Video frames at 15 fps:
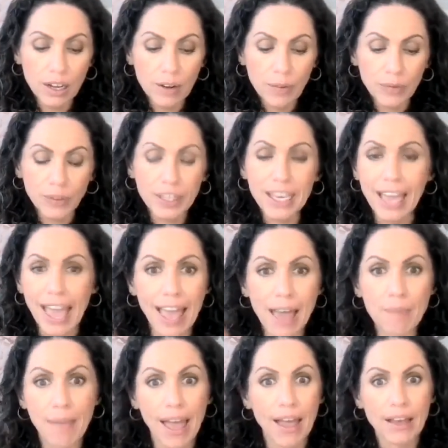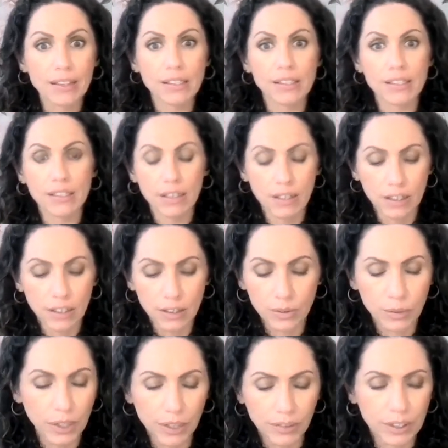the MS,
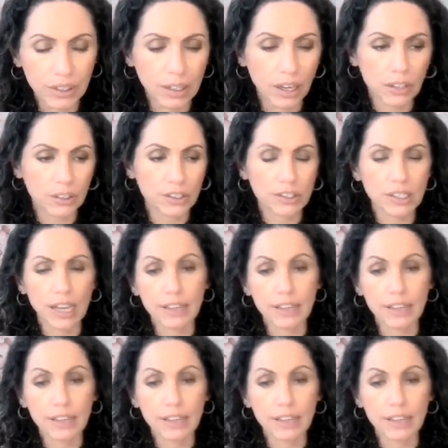whatever the doctors say,